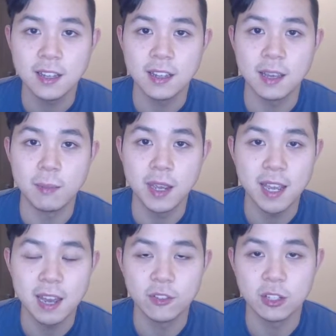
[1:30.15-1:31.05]
they may
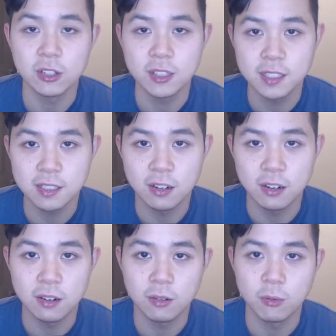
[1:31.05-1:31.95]
have an earnings
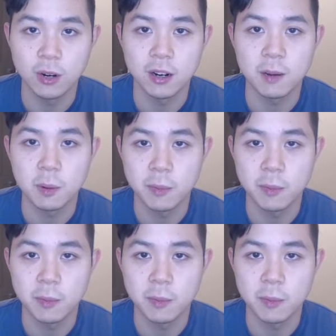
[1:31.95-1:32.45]
call where upper